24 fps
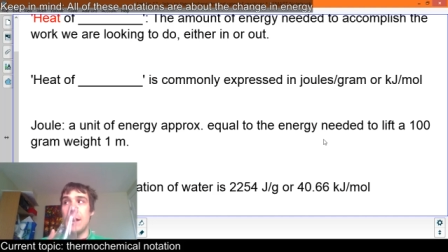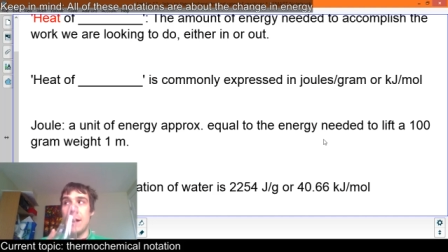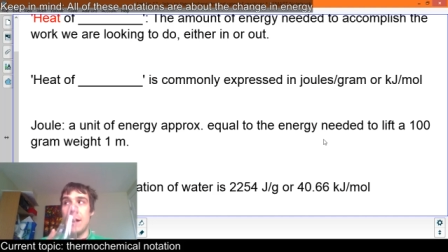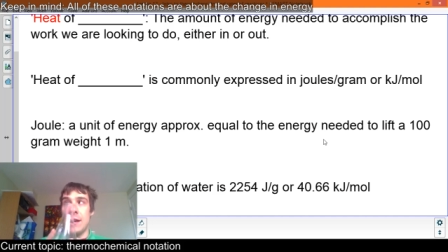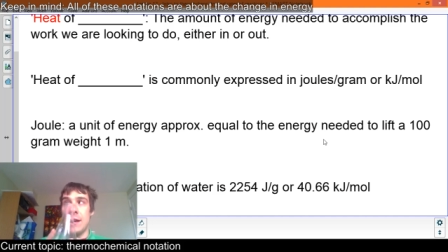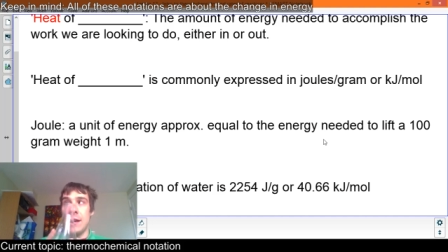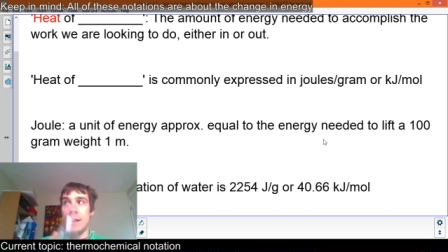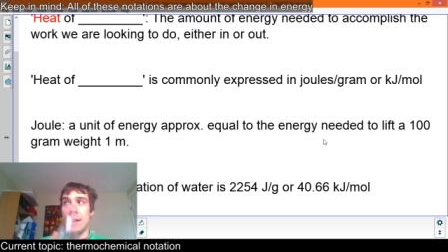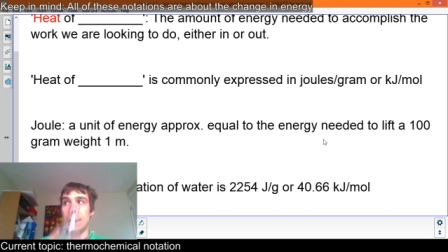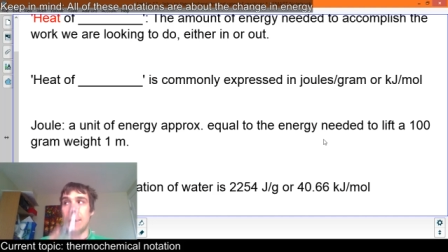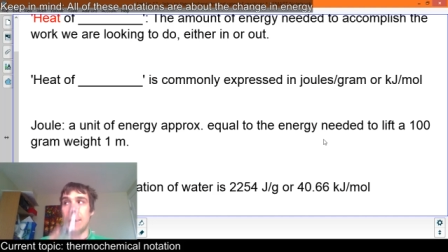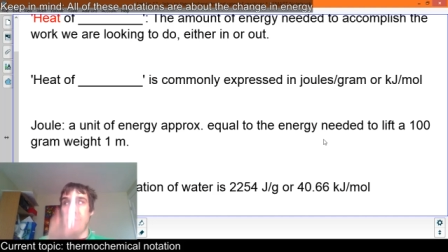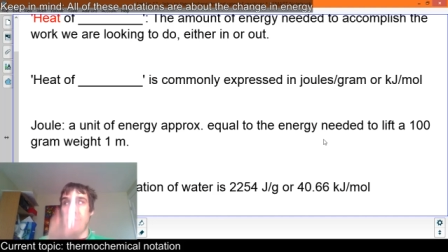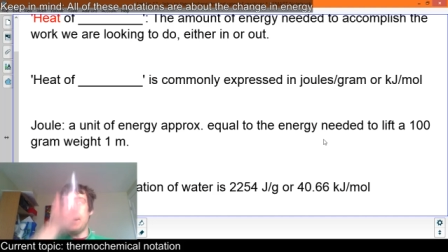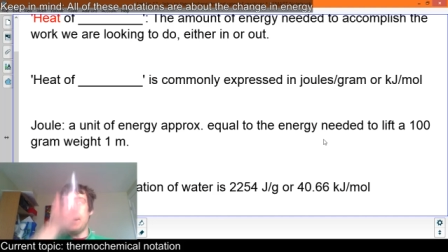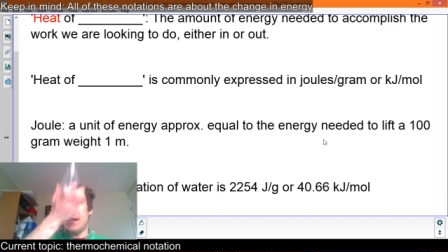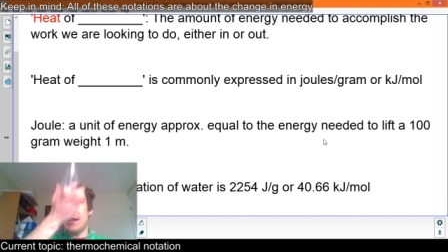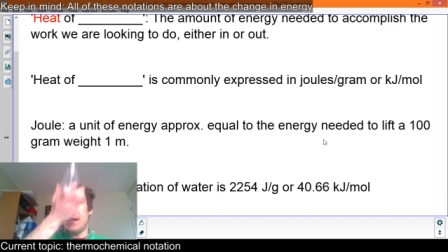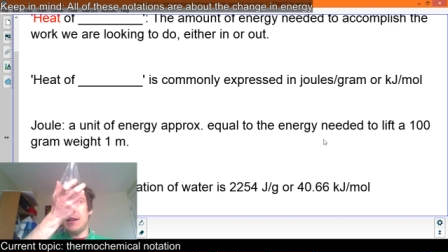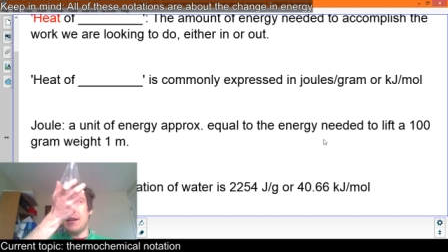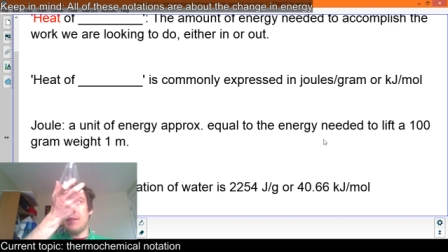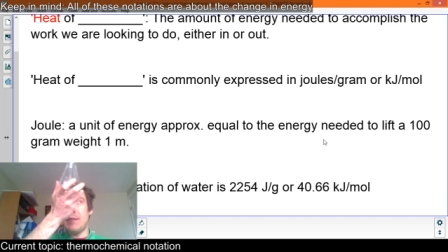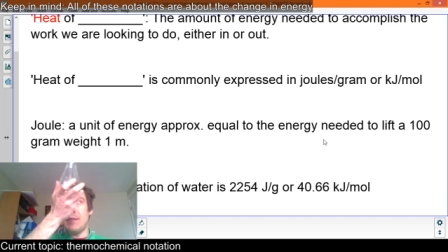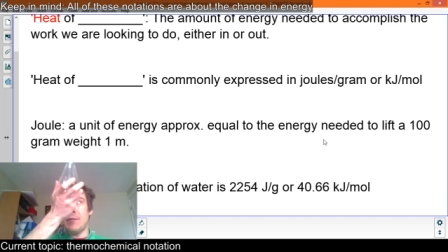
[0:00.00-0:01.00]
And lift
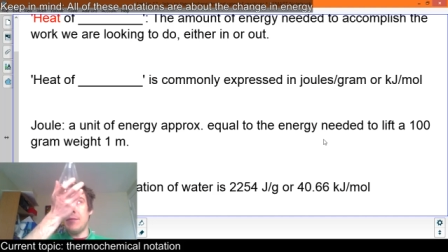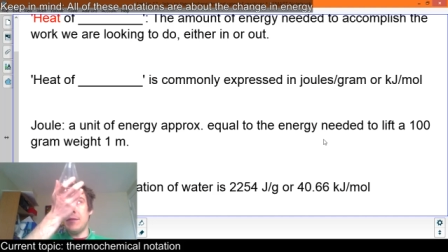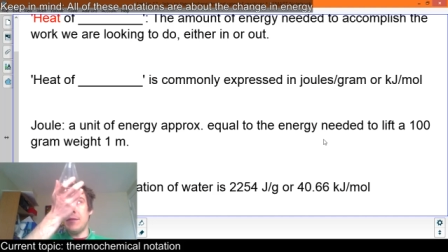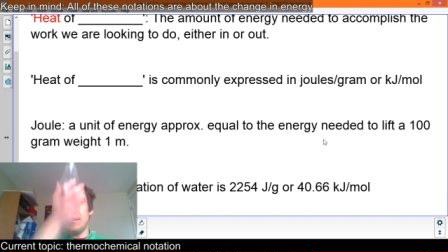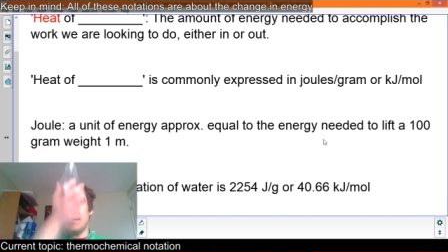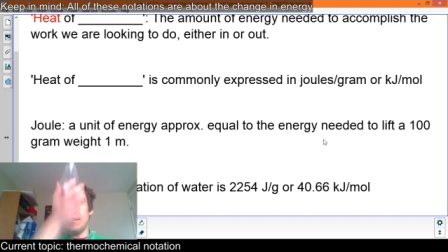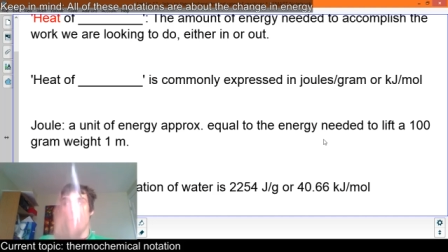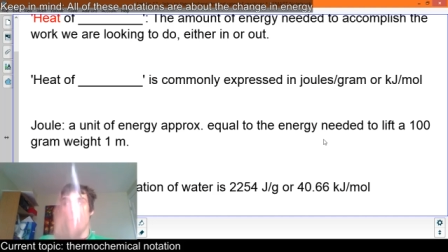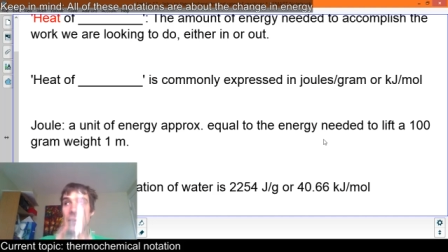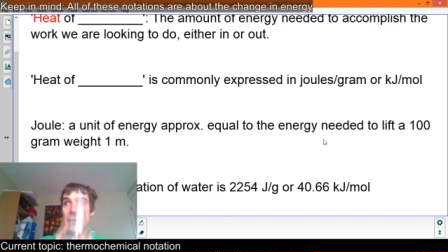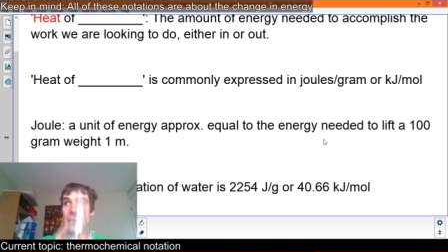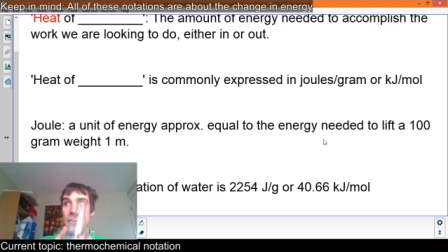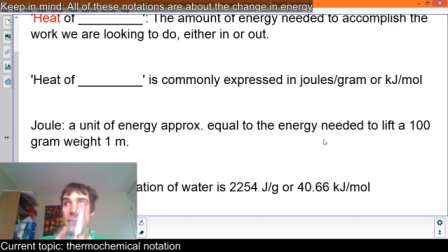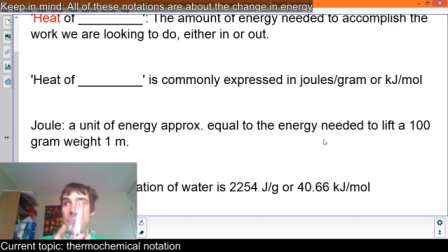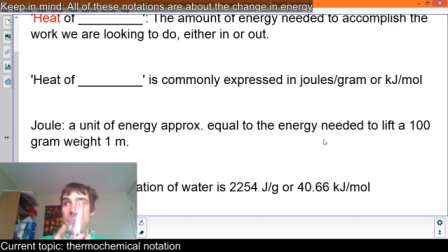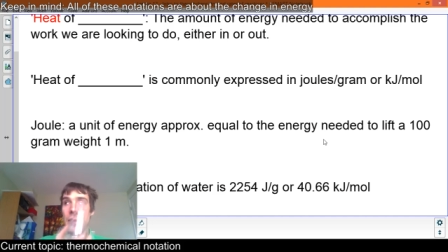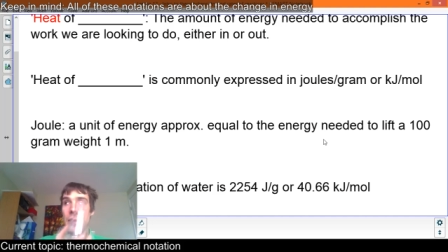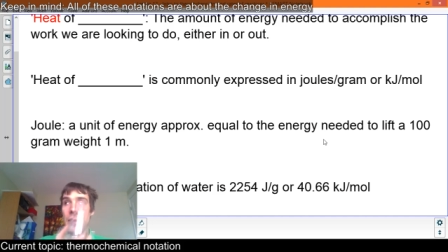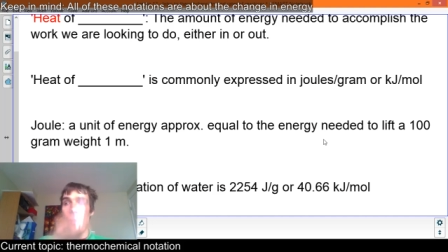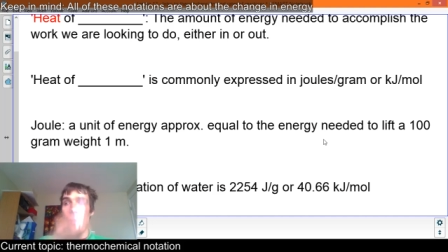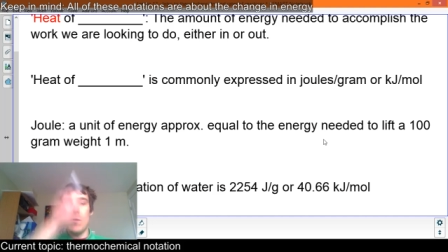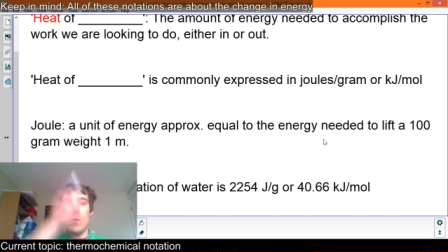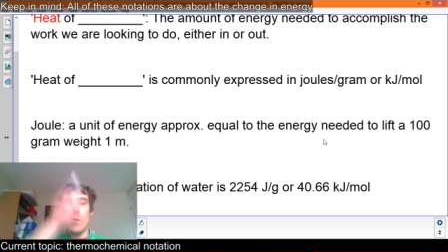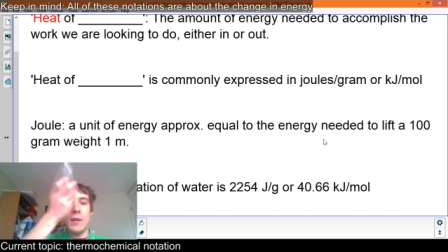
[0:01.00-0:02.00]
it up
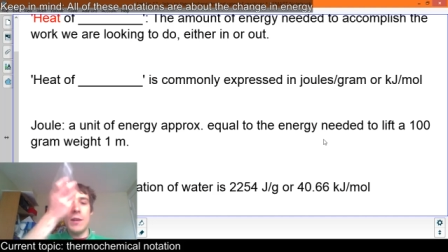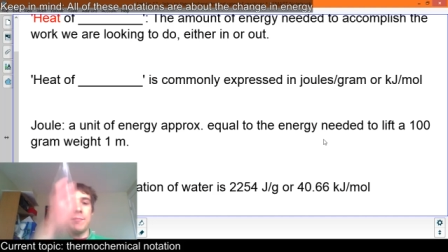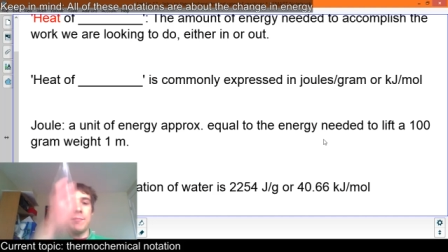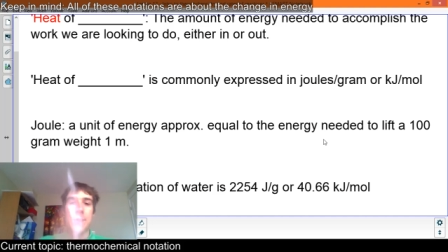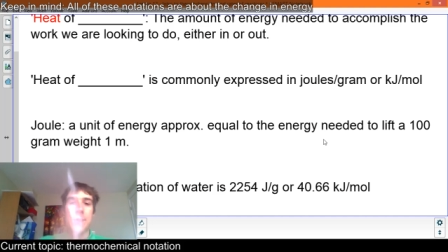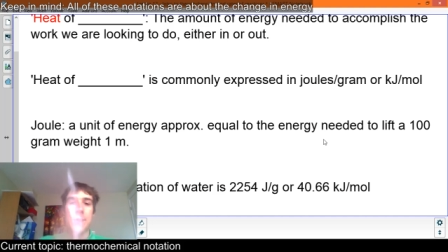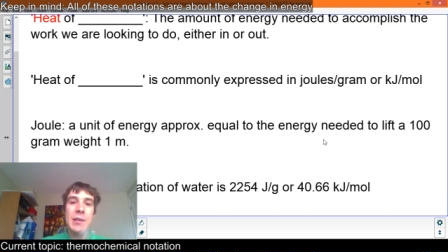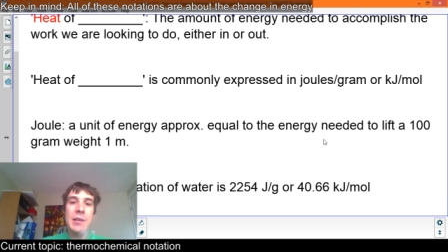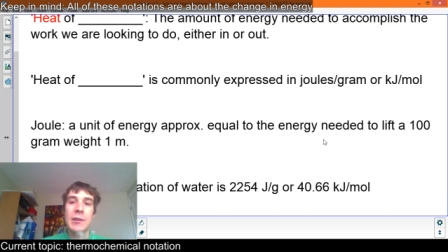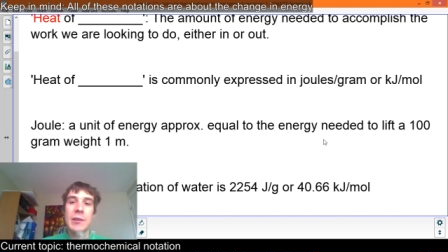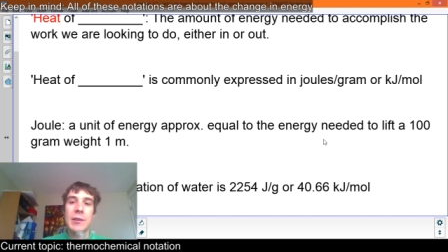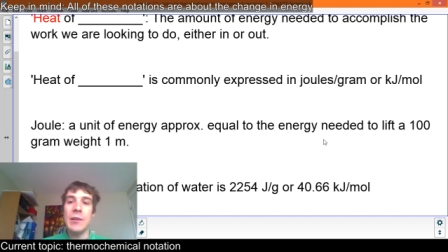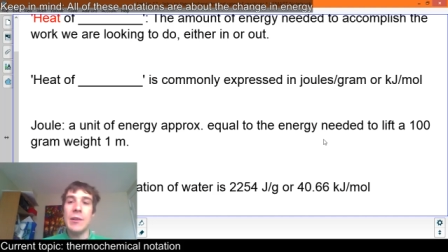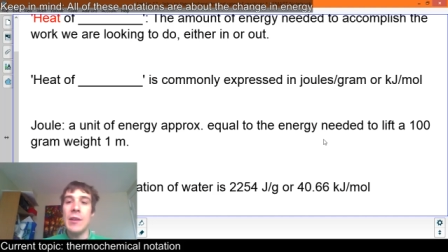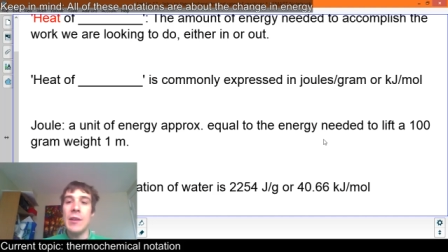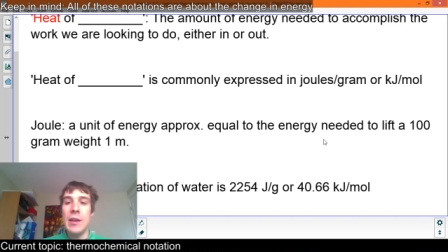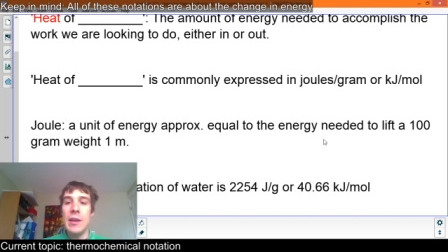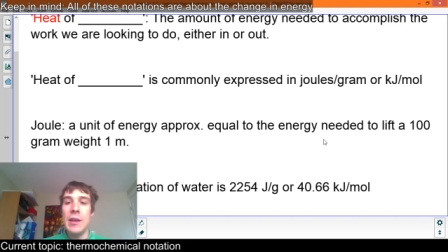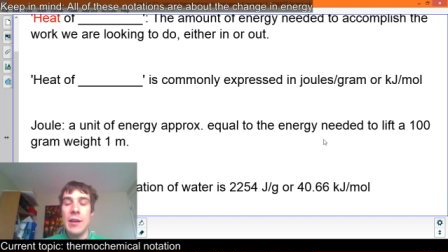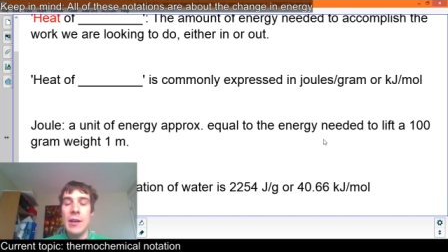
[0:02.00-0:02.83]
by 1 meter.